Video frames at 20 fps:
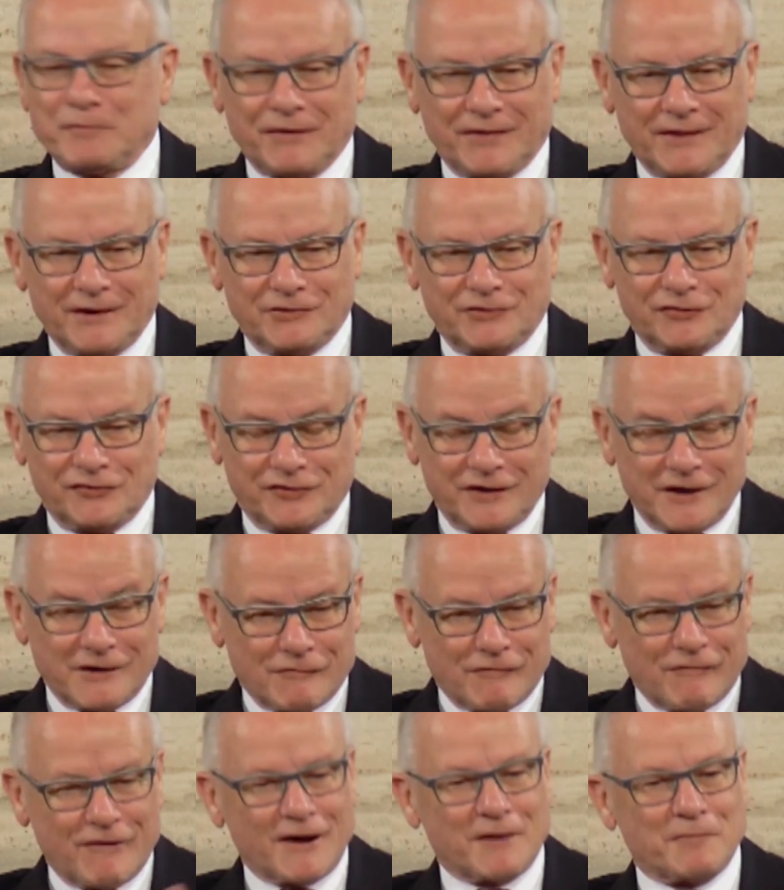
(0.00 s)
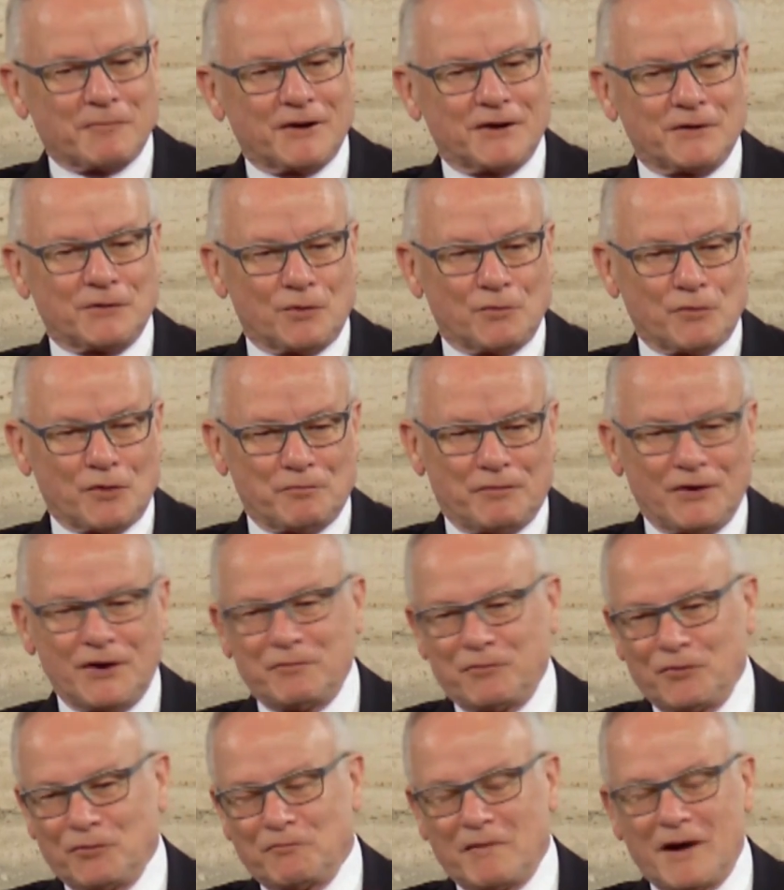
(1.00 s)
But they're just incredibly normal
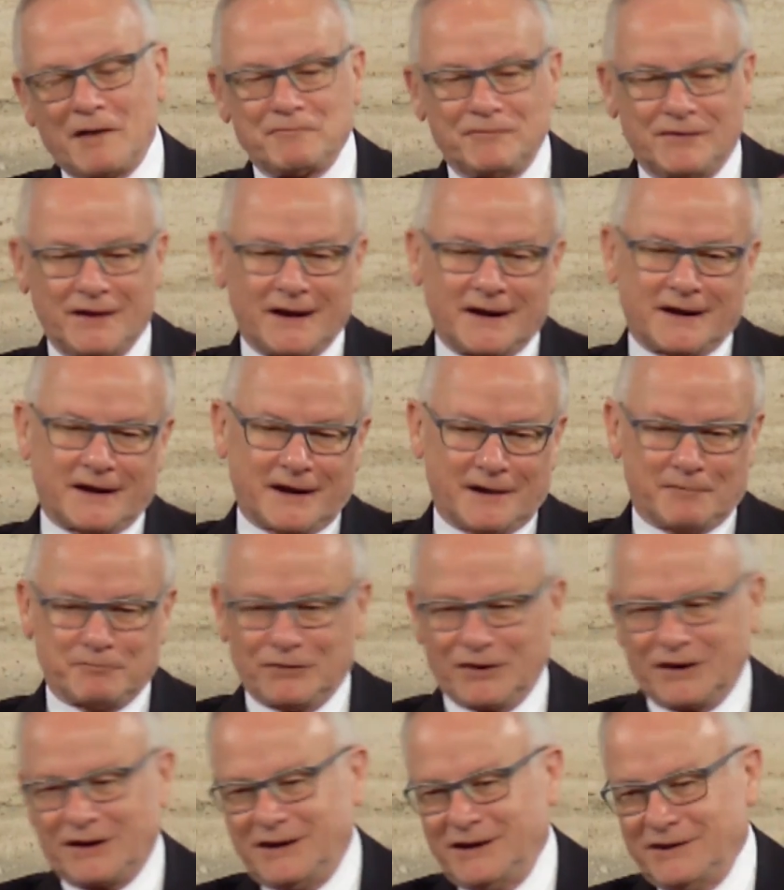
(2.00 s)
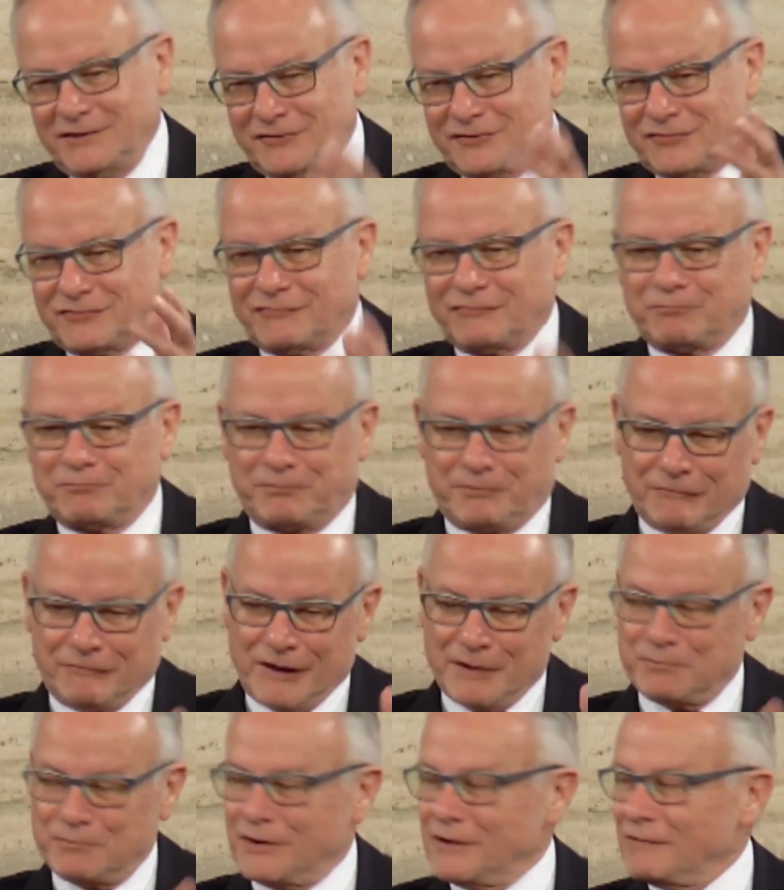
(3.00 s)
people. Mum, dad, couple of kids,
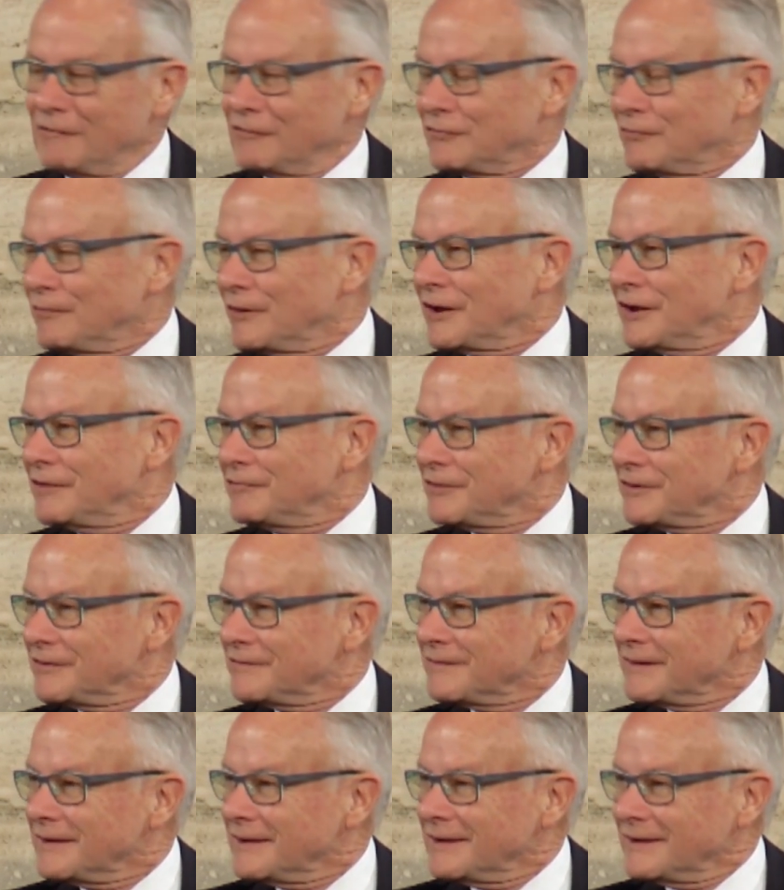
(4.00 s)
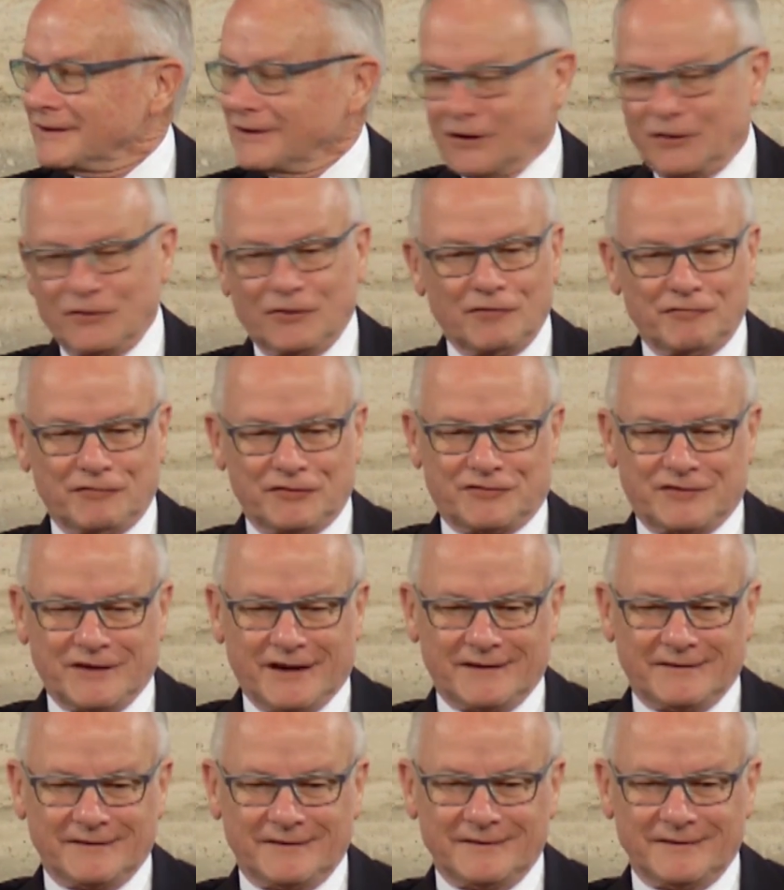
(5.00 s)
grandparents, what have you. And all of a
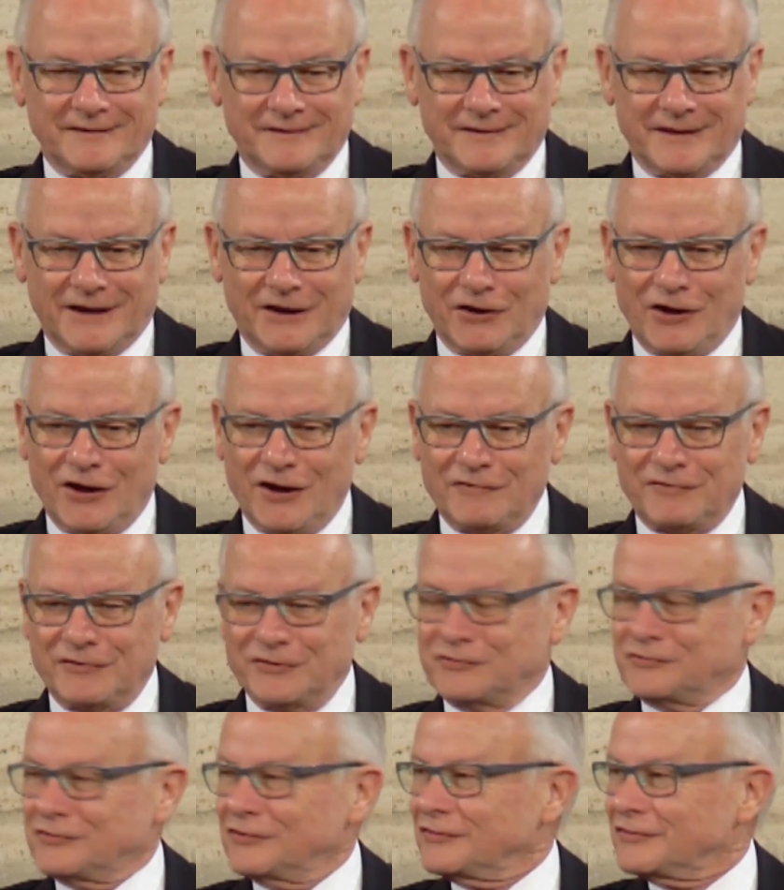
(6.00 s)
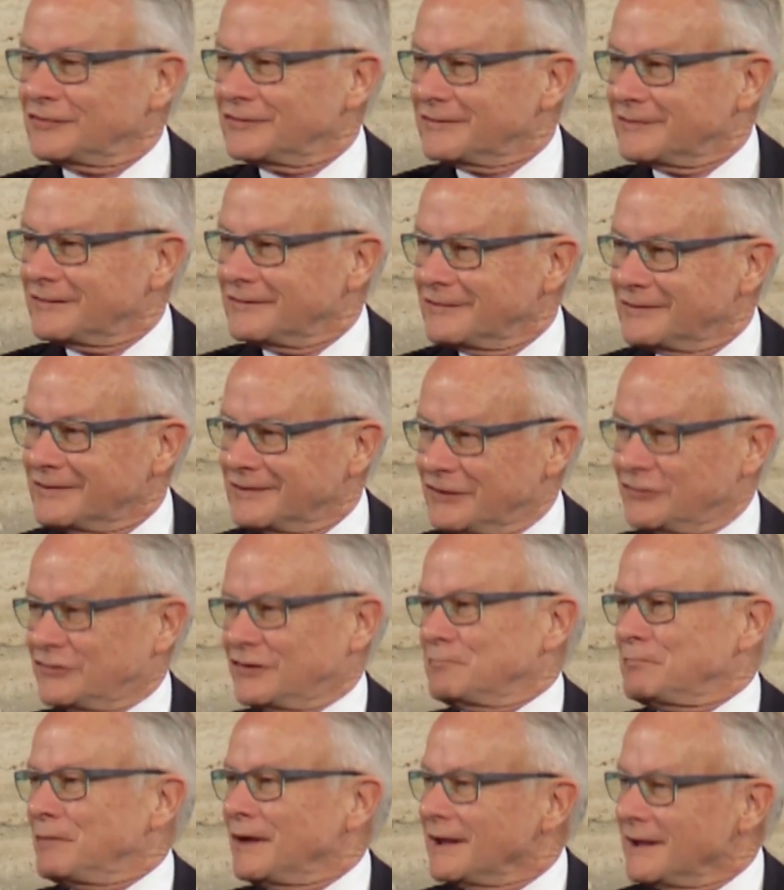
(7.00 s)
sudden, their life has just
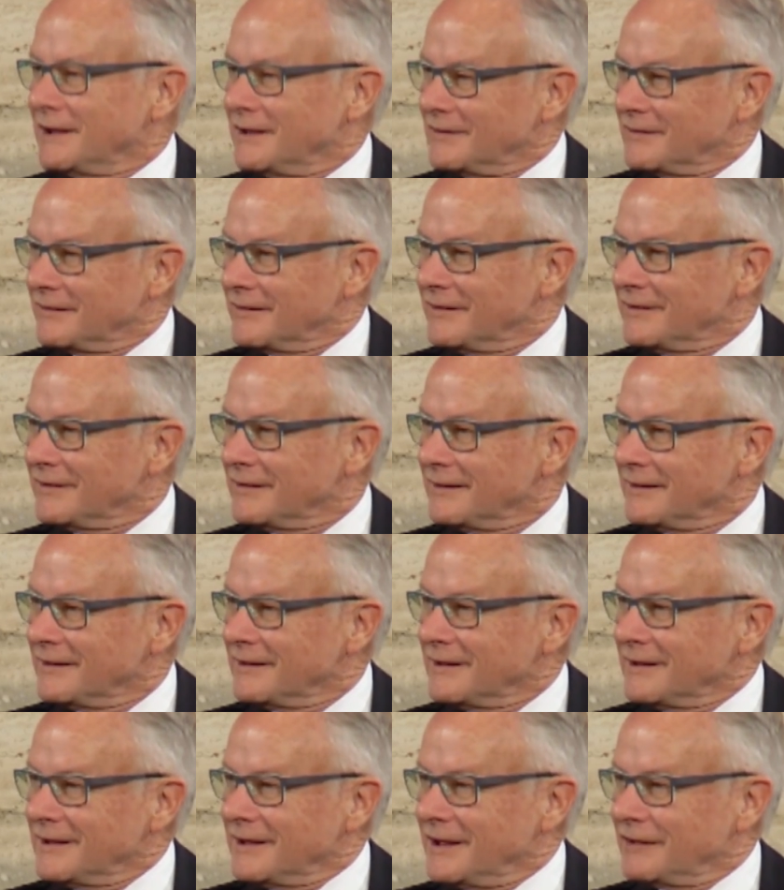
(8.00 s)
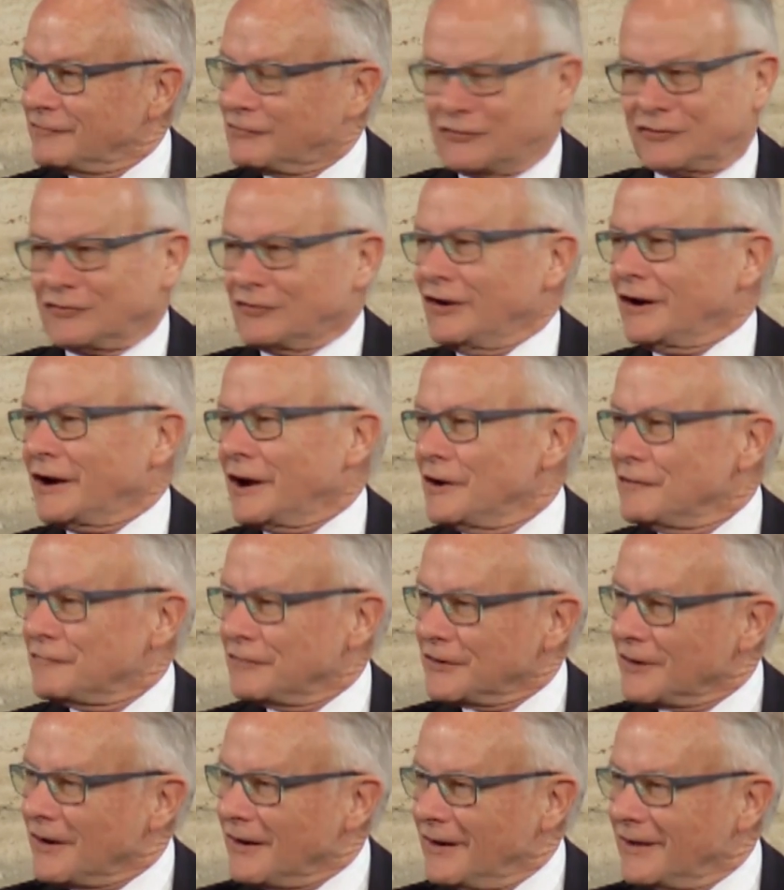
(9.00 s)
disappeared. It's just like
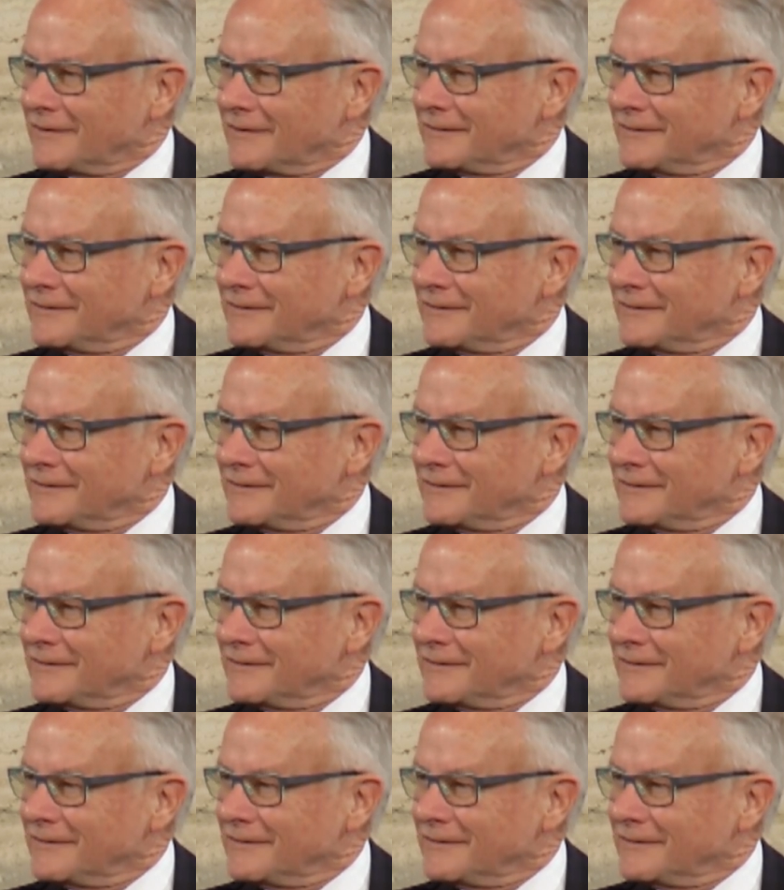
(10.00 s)
overnight.